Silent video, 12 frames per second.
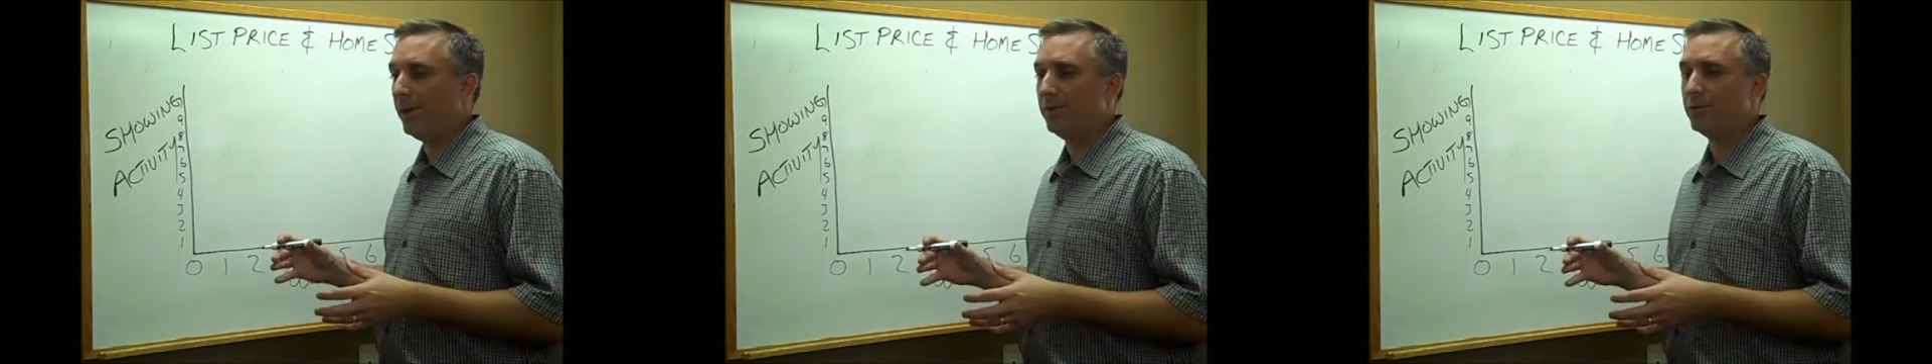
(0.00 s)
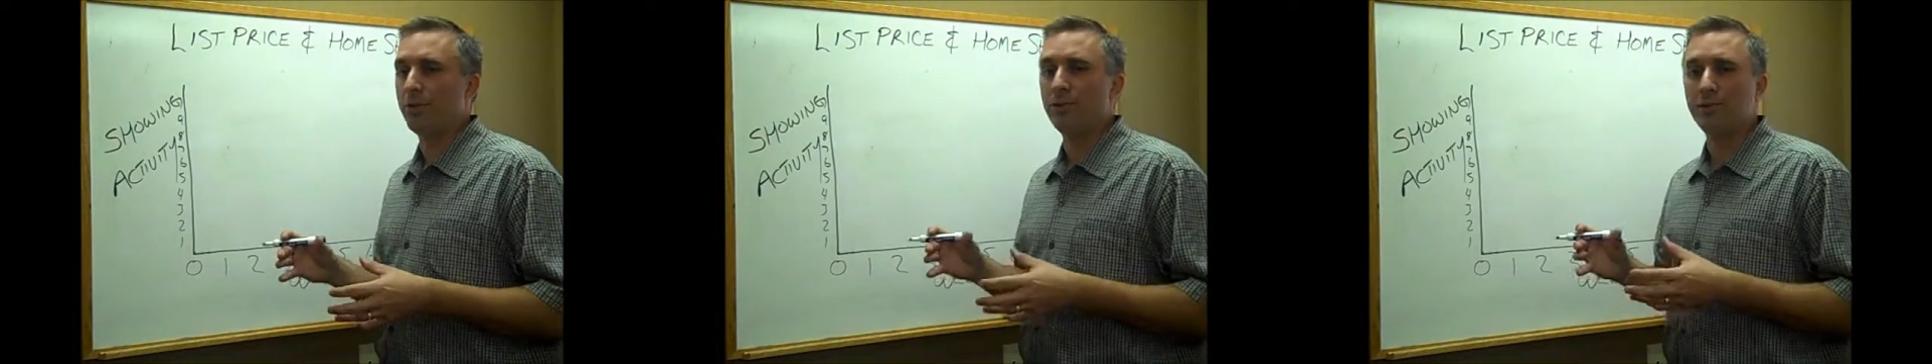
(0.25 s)

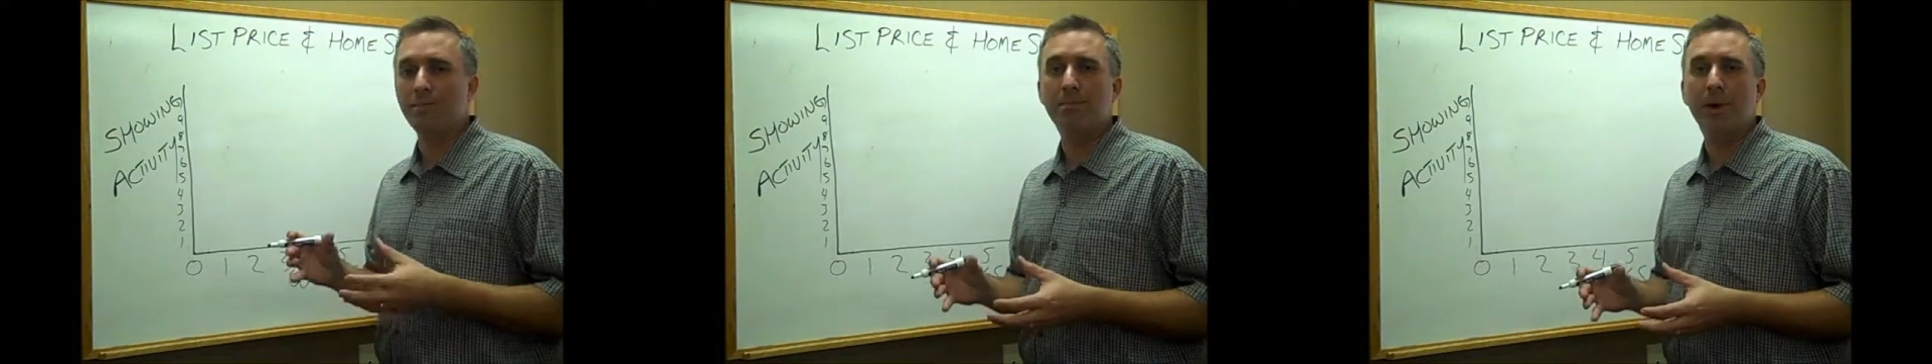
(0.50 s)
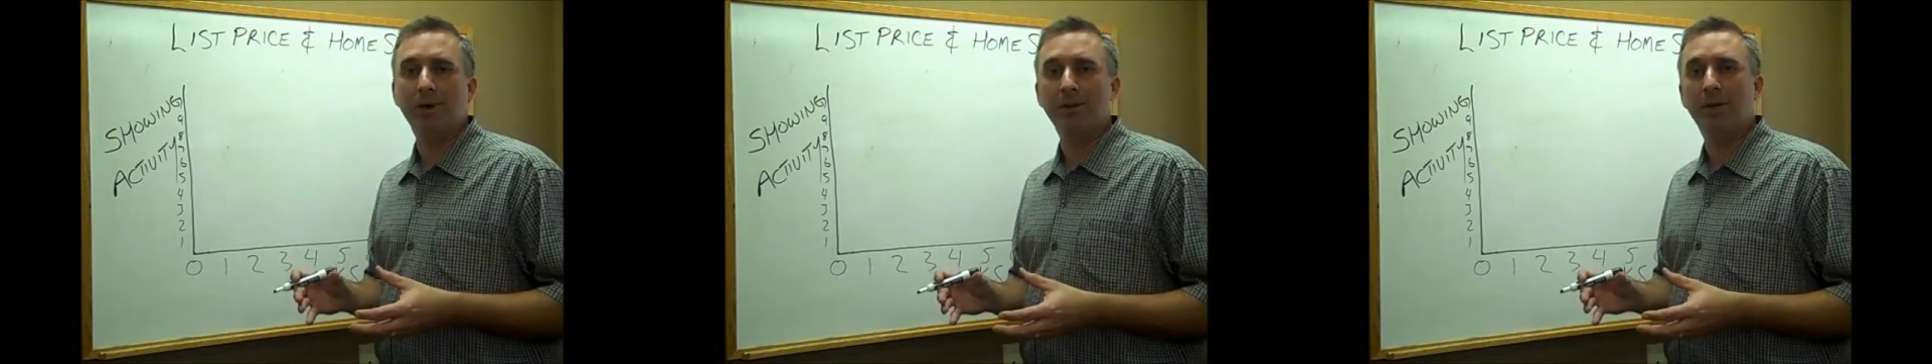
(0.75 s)
there's always a
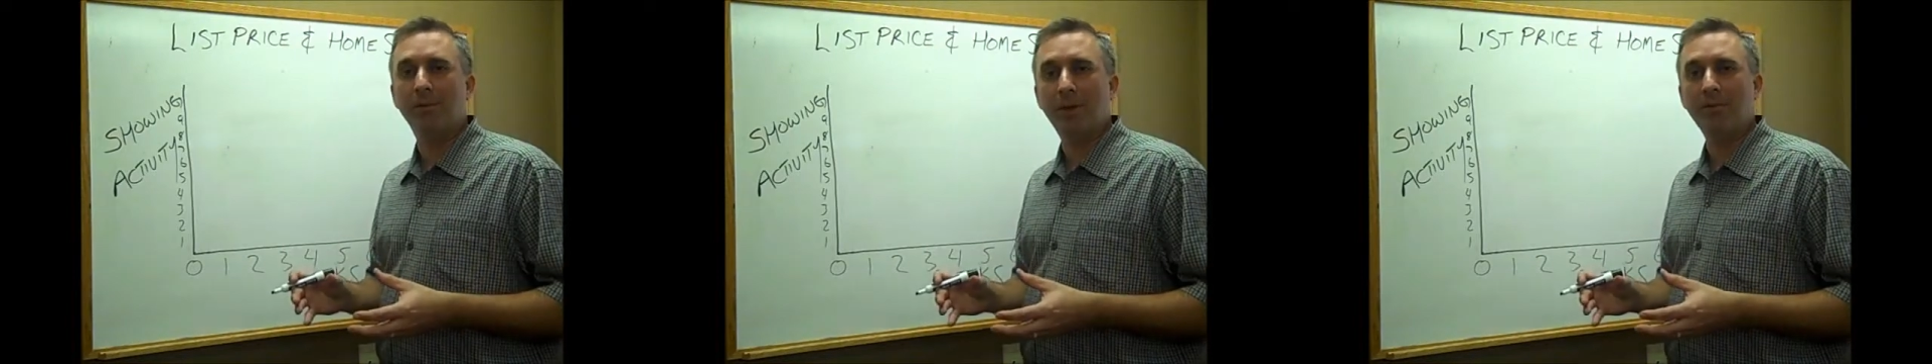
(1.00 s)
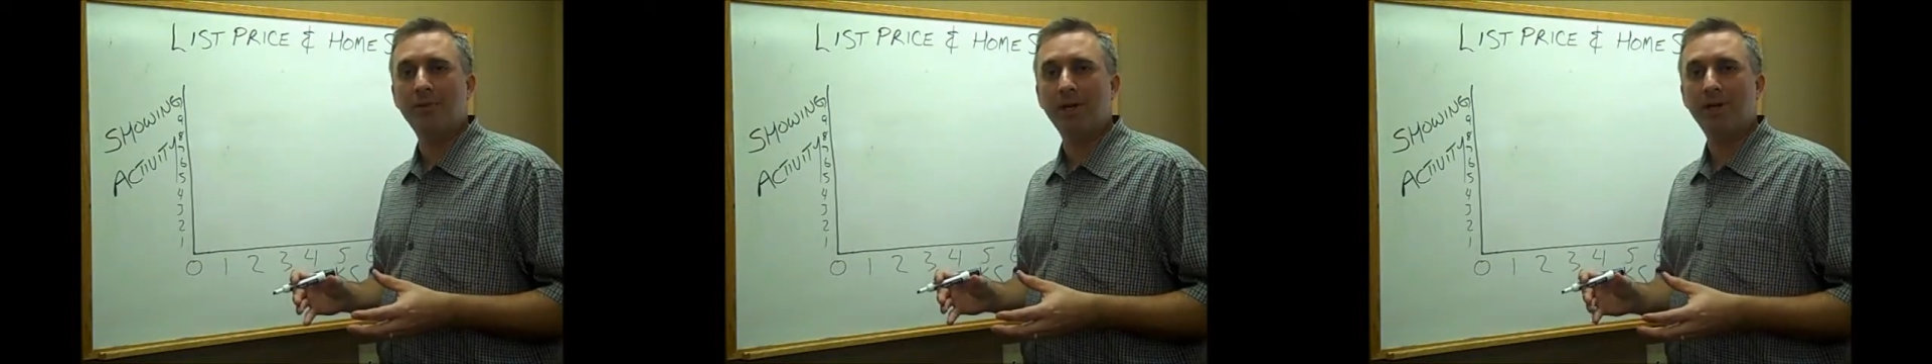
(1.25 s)
button on
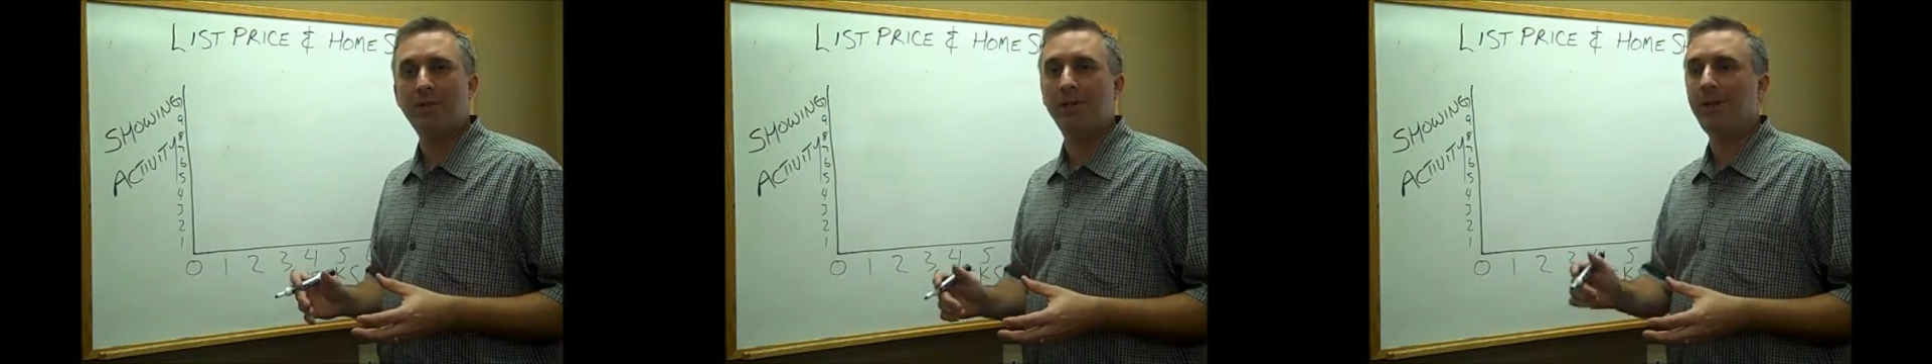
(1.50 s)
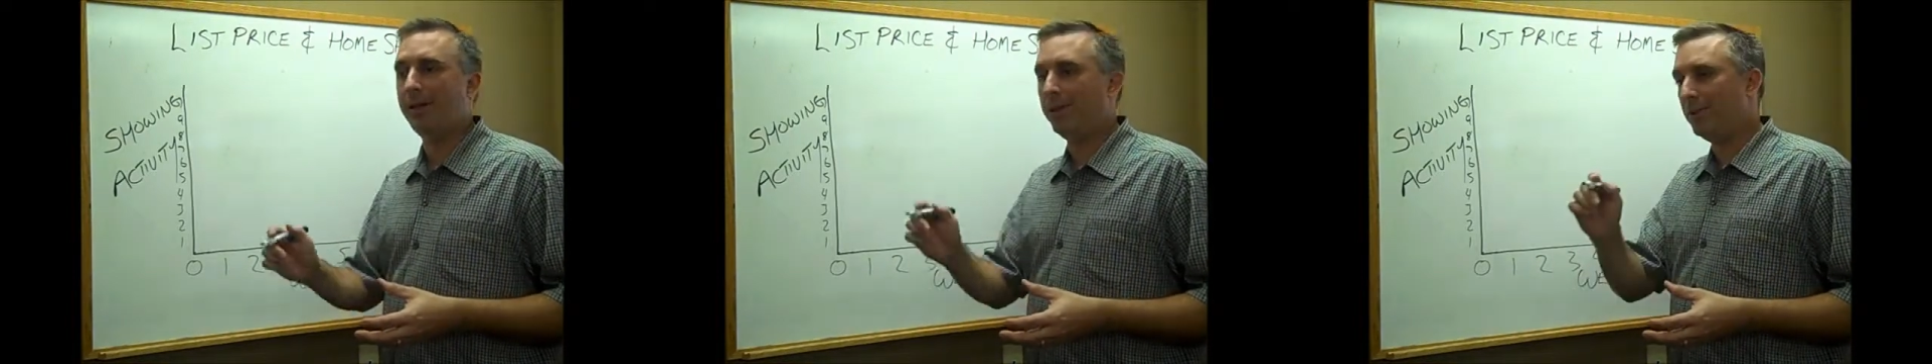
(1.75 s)
websites
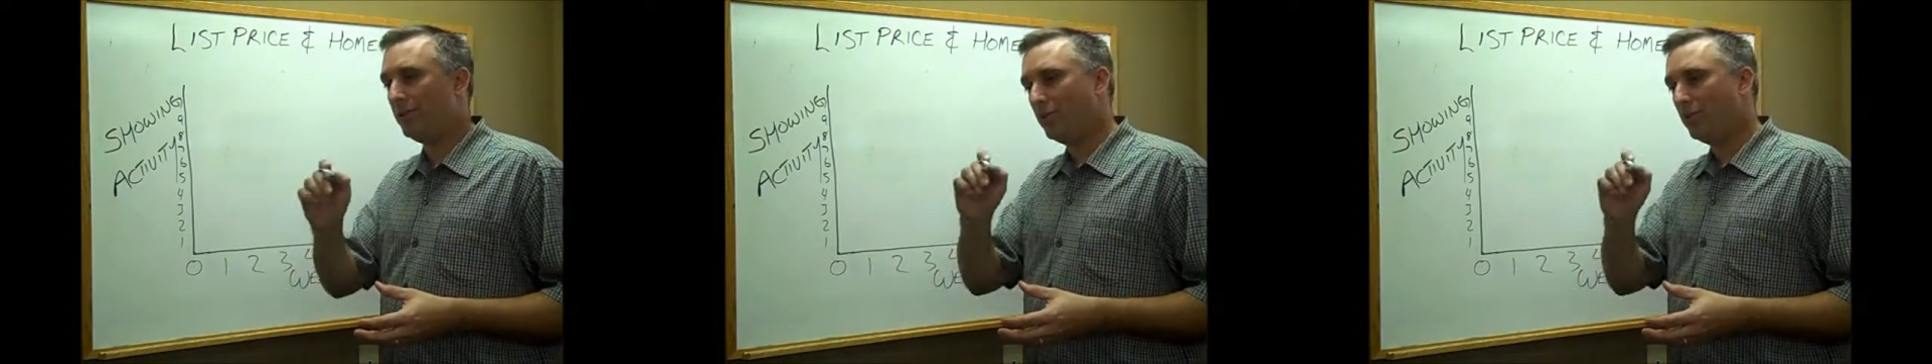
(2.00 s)
that